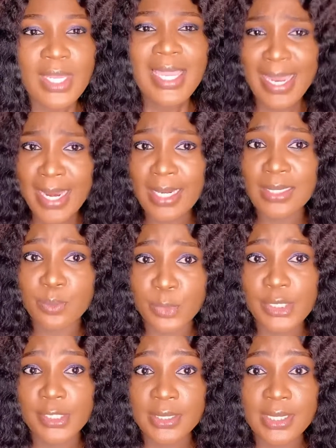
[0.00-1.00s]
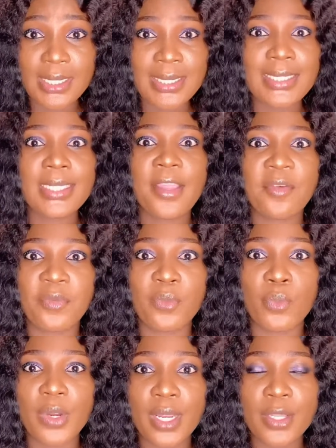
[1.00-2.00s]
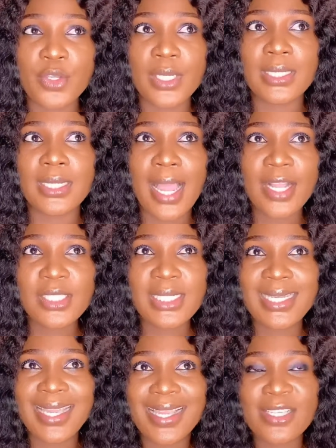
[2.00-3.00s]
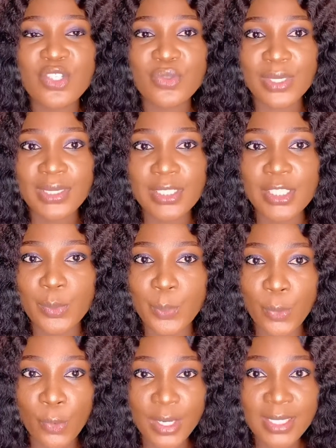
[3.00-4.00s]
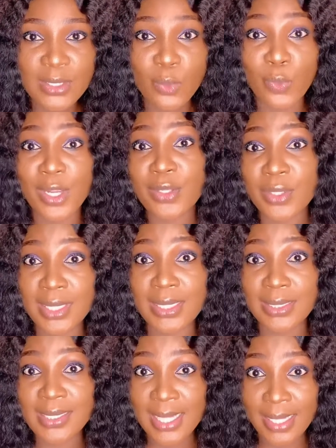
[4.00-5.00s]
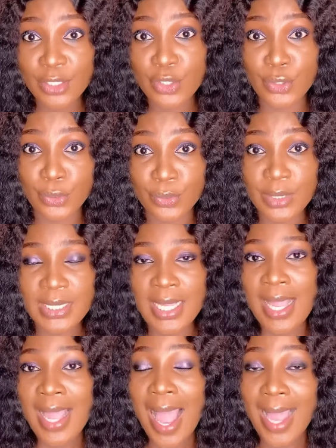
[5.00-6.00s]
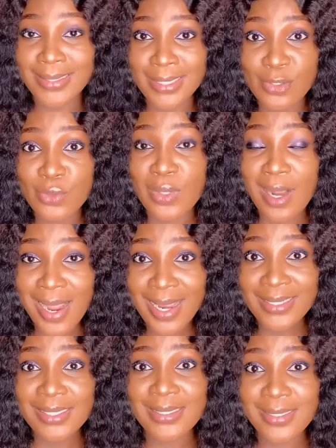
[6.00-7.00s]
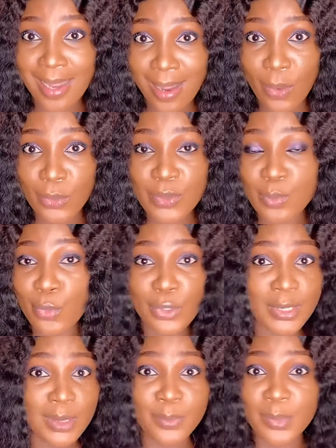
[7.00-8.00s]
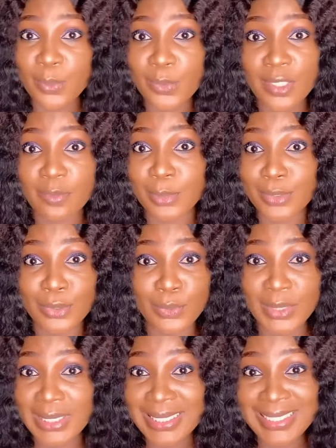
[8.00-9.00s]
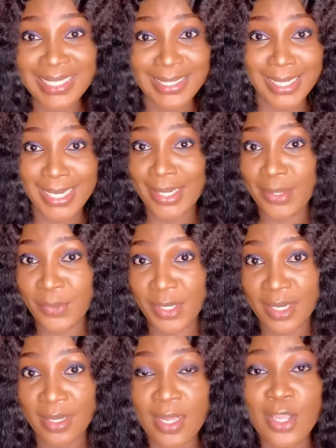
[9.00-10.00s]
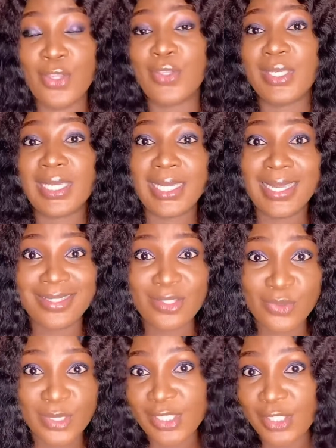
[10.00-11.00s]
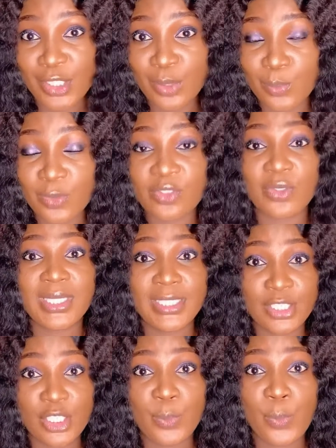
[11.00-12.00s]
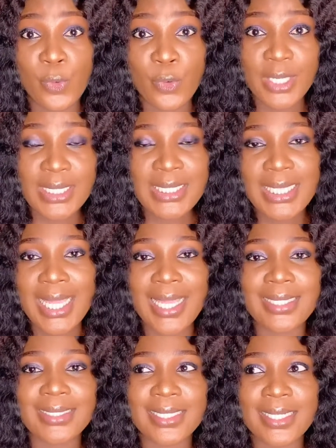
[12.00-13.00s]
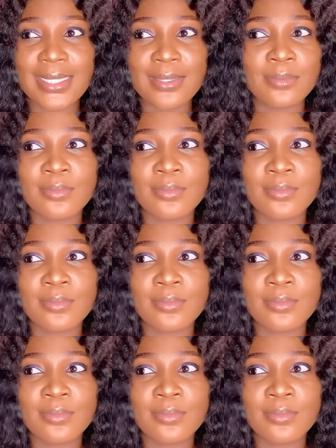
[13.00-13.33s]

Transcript: in as much as it is everywhere, you can actually get a strategic point where you can start yours and then you cash out more than the people that have been doing it in that area. You can get a strategic point and then